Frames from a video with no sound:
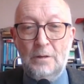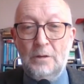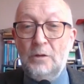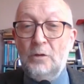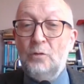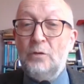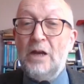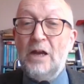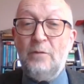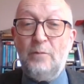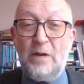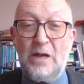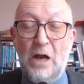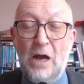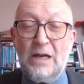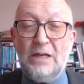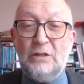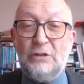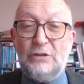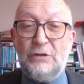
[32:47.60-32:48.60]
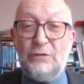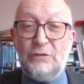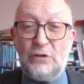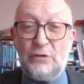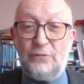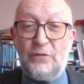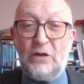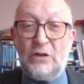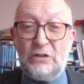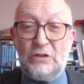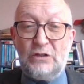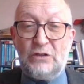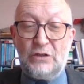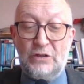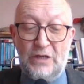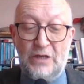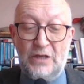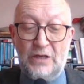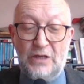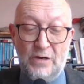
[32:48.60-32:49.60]
You gave me hyacinths first a
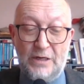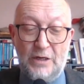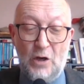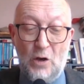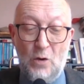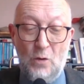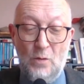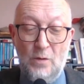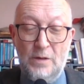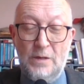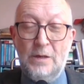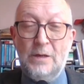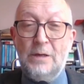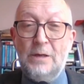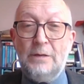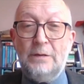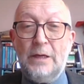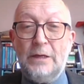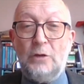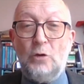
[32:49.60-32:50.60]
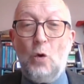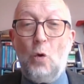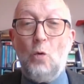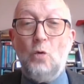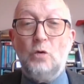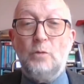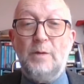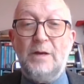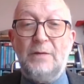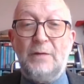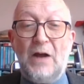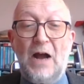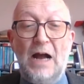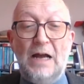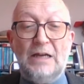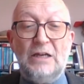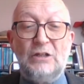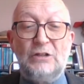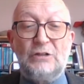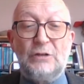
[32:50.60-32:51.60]
year ago. They called me the
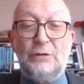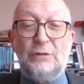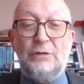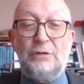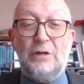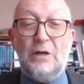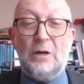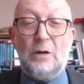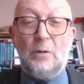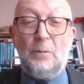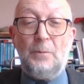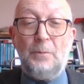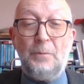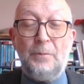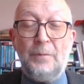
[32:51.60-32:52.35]
Hyacinth Girl.